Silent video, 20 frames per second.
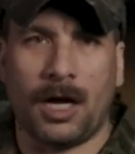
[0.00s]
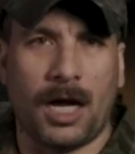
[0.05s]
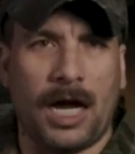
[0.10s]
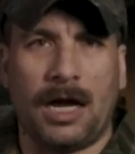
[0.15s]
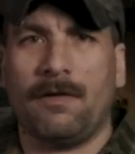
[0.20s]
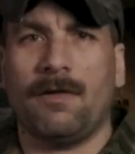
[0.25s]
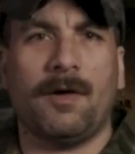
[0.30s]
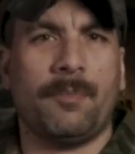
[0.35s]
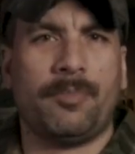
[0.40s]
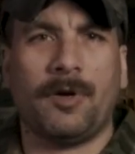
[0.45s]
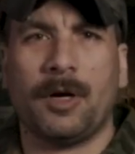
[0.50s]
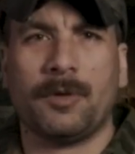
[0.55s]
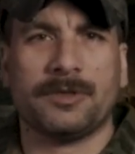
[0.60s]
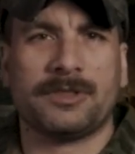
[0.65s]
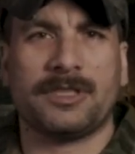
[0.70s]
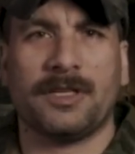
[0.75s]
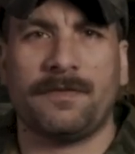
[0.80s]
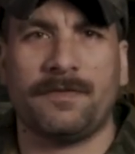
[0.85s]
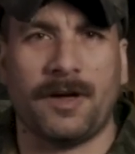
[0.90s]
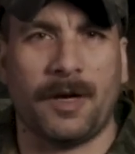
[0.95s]
I love blowing
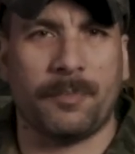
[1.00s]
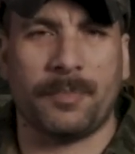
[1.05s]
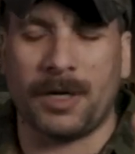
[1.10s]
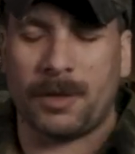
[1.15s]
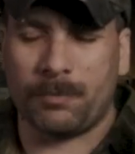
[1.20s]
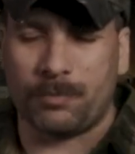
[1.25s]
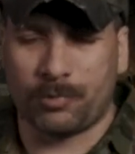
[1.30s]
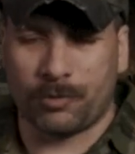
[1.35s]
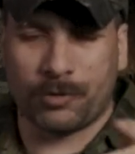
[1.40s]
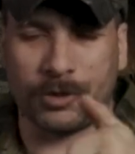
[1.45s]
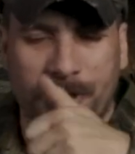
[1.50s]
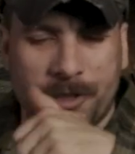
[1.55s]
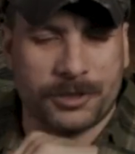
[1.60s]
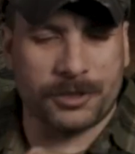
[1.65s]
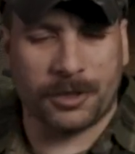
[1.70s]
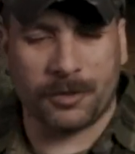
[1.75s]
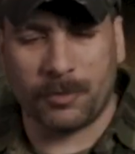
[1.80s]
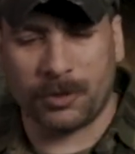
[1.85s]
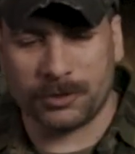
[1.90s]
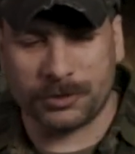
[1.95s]
stuff up, and I'm pretty
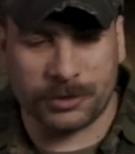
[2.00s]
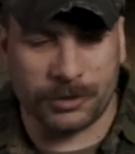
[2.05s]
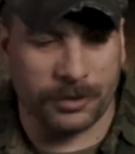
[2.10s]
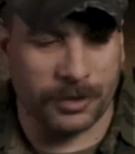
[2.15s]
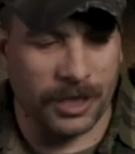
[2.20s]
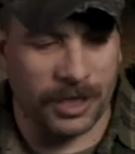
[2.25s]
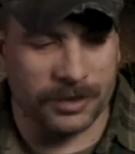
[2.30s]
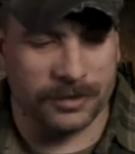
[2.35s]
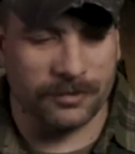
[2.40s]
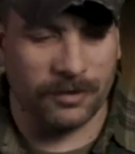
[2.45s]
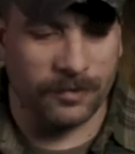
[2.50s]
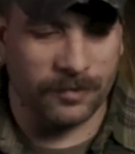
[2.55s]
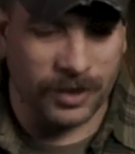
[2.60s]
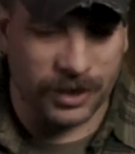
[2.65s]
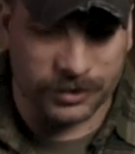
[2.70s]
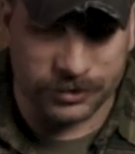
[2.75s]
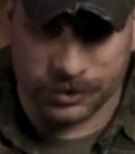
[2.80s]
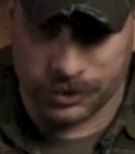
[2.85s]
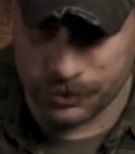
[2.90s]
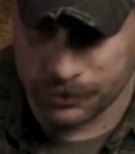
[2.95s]
sure most of you guys love
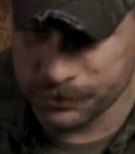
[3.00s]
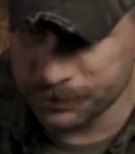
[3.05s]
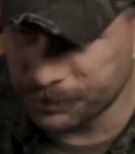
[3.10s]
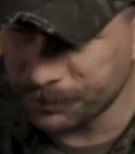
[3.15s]
that too.